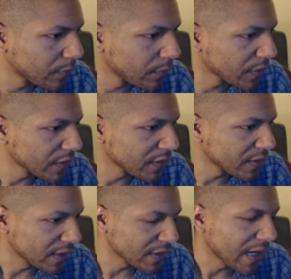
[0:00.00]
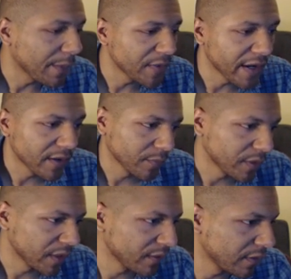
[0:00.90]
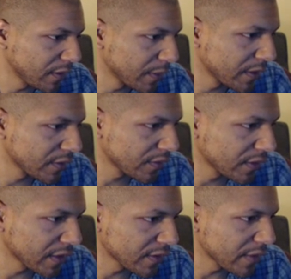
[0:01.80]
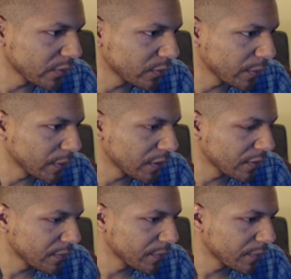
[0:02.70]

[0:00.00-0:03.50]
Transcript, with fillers: Because it's a top-down player anyways, and that's not what we want.